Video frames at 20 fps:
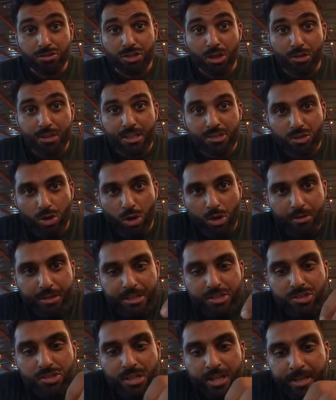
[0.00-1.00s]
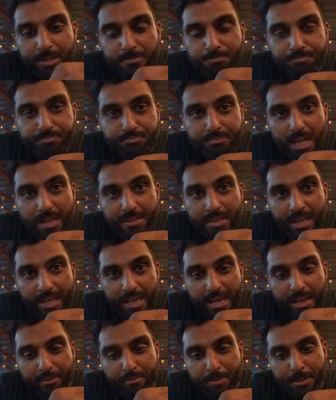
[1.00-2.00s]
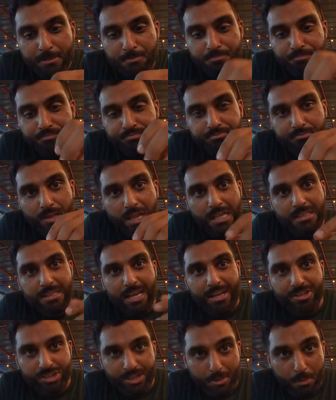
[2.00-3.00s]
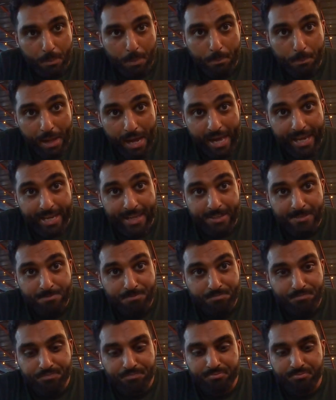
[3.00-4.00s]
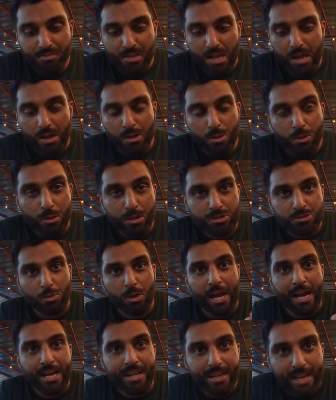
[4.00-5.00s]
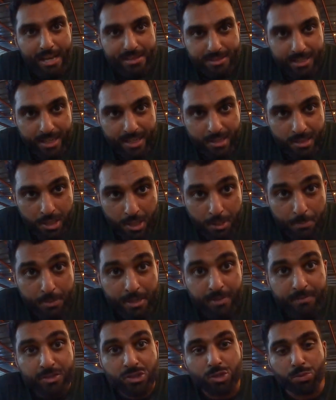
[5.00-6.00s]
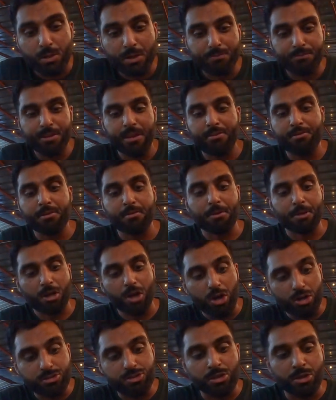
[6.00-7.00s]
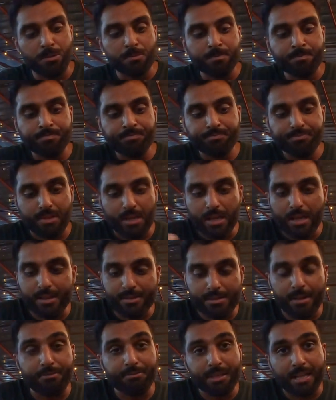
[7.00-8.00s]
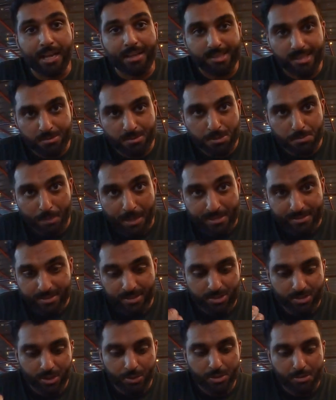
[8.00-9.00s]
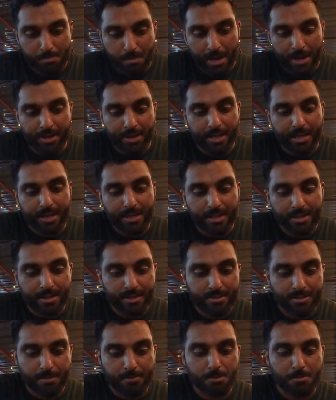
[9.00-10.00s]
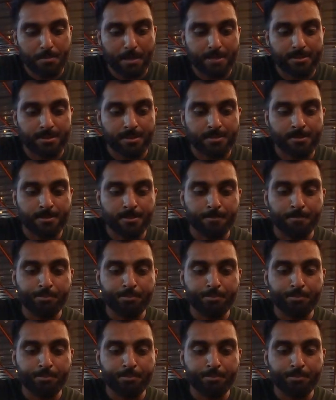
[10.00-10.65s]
So this orange thing that they gave me, it's actually papaya, which is why it has like a little bit of a sweet flavor, but also it definitely has some spices, so it's marinated in some spices,